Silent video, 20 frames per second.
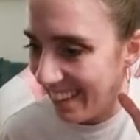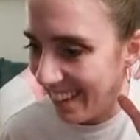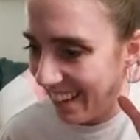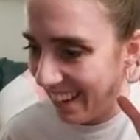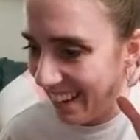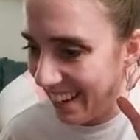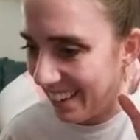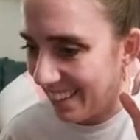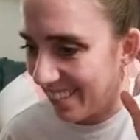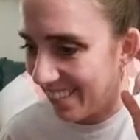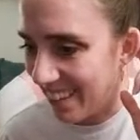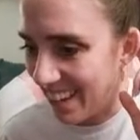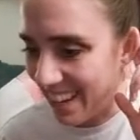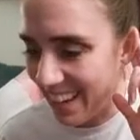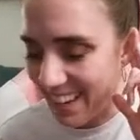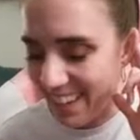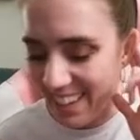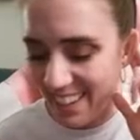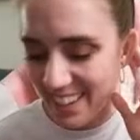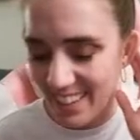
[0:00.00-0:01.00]

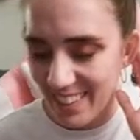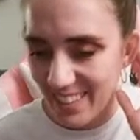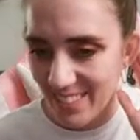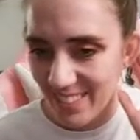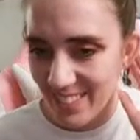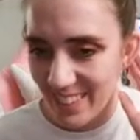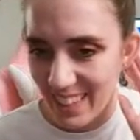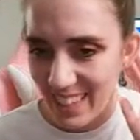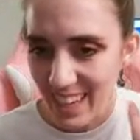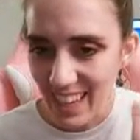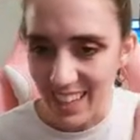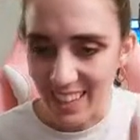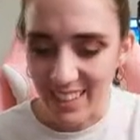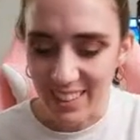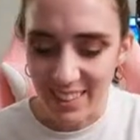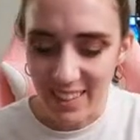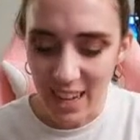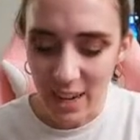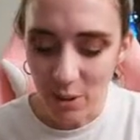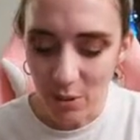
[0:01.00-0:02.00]
Anyway, but yeah,
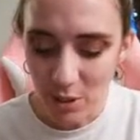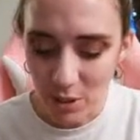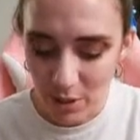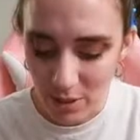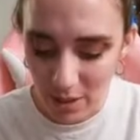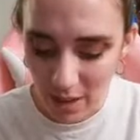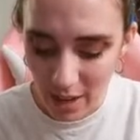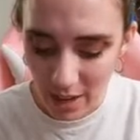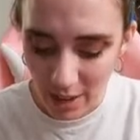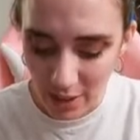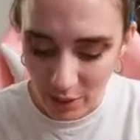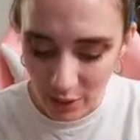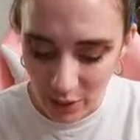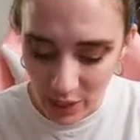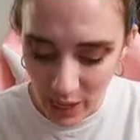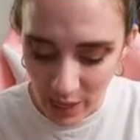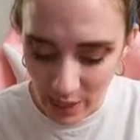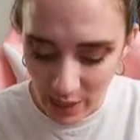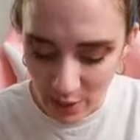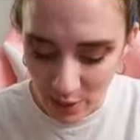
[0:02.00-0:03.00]
that was
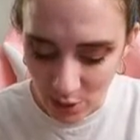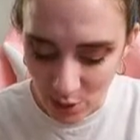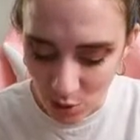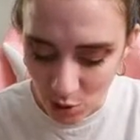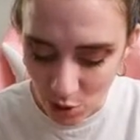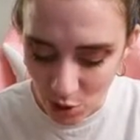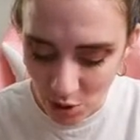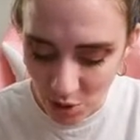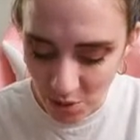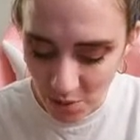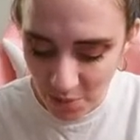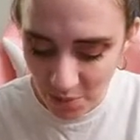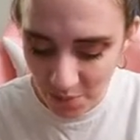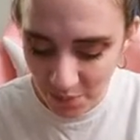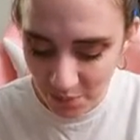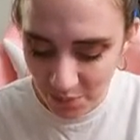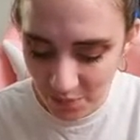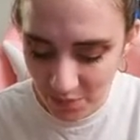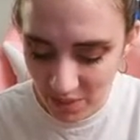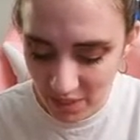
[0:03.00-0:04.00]
creating Tutu.
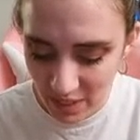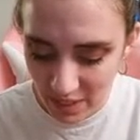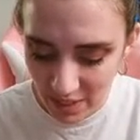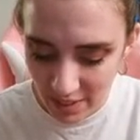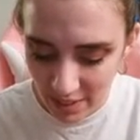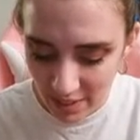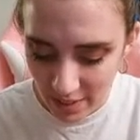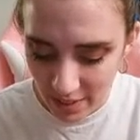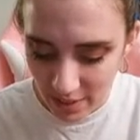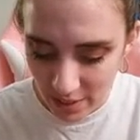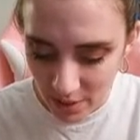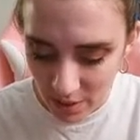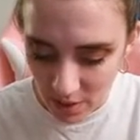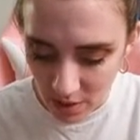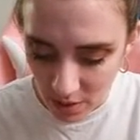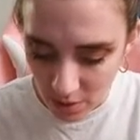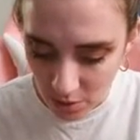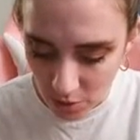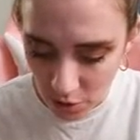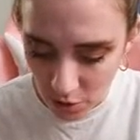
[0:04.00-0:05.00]

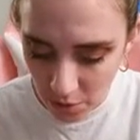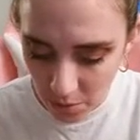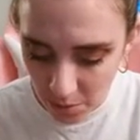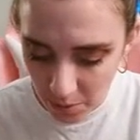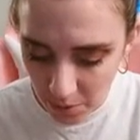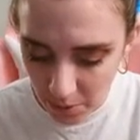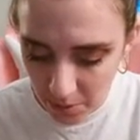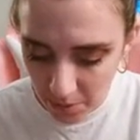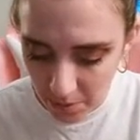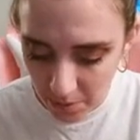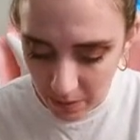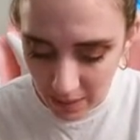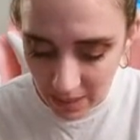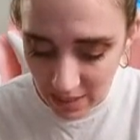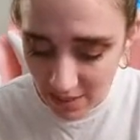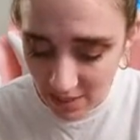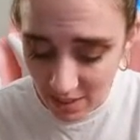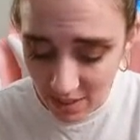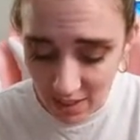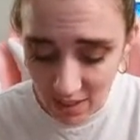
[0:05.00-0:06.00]
So super
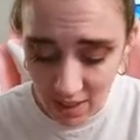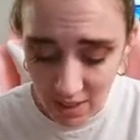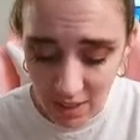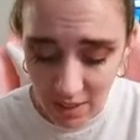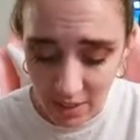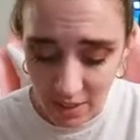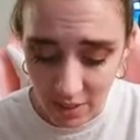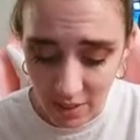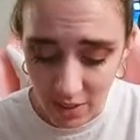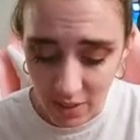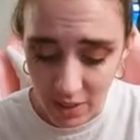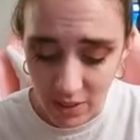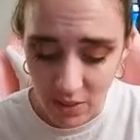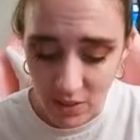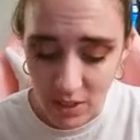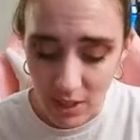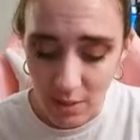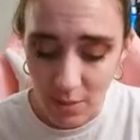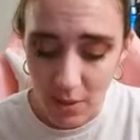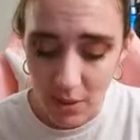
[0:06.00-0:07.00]
easy in the grand
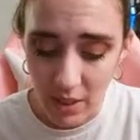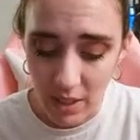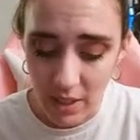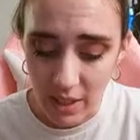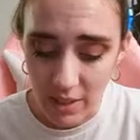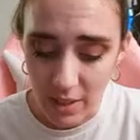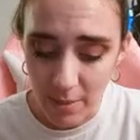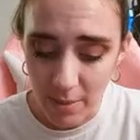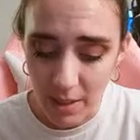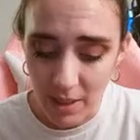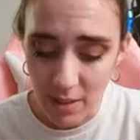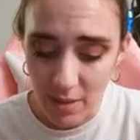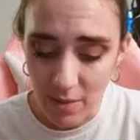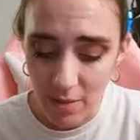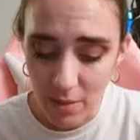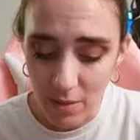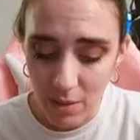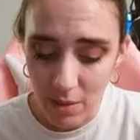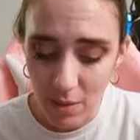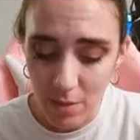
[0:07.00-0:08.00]
scheme of things. I mean,
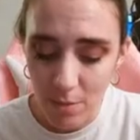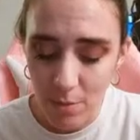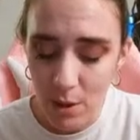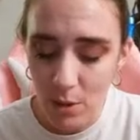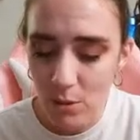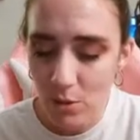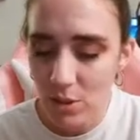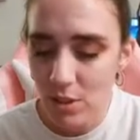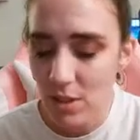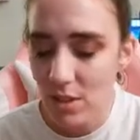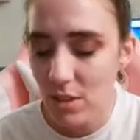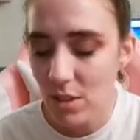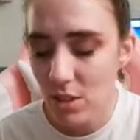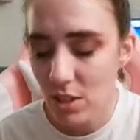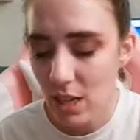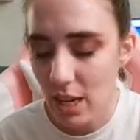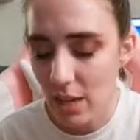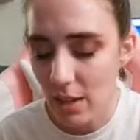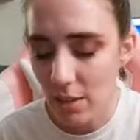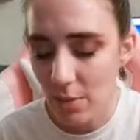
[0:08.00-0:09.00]
the most
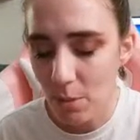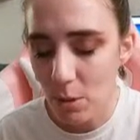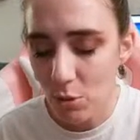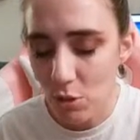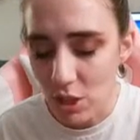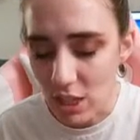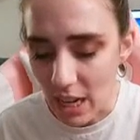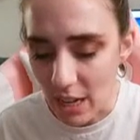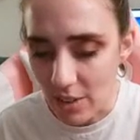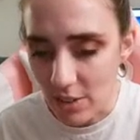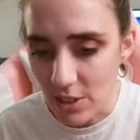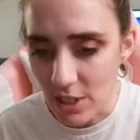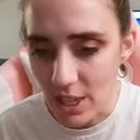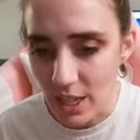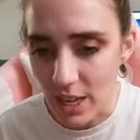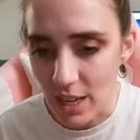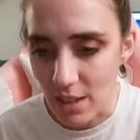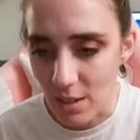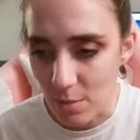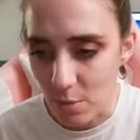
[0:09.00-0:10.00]
challenging
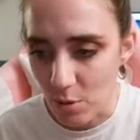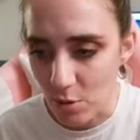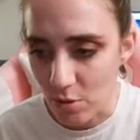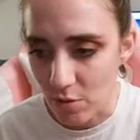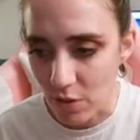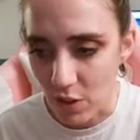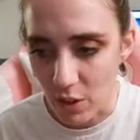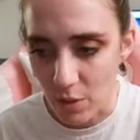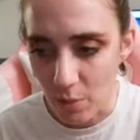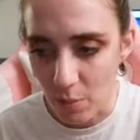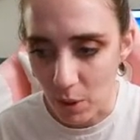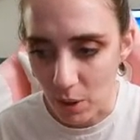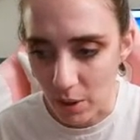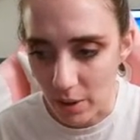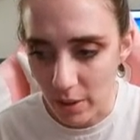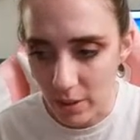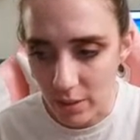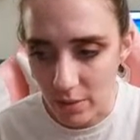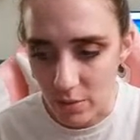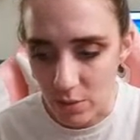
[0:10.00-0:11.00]
and the most fun
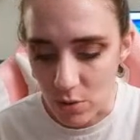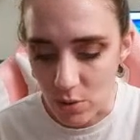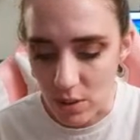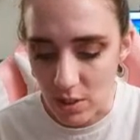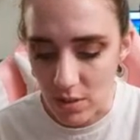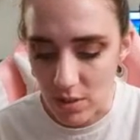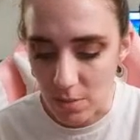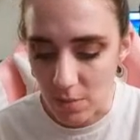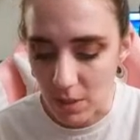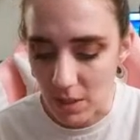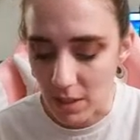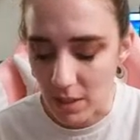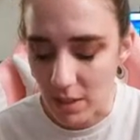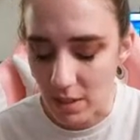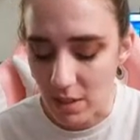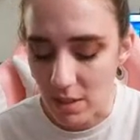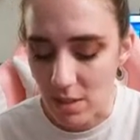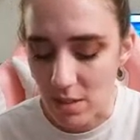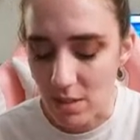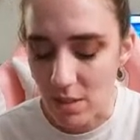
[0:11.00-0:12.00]
part of doing something like
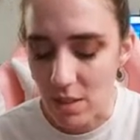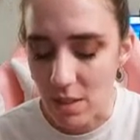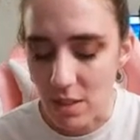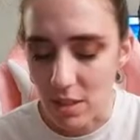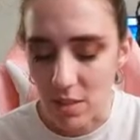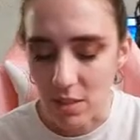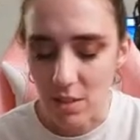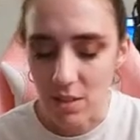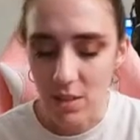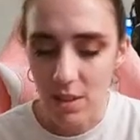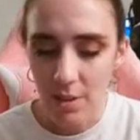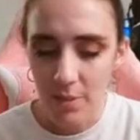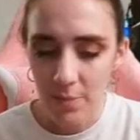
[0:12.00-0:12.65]
this is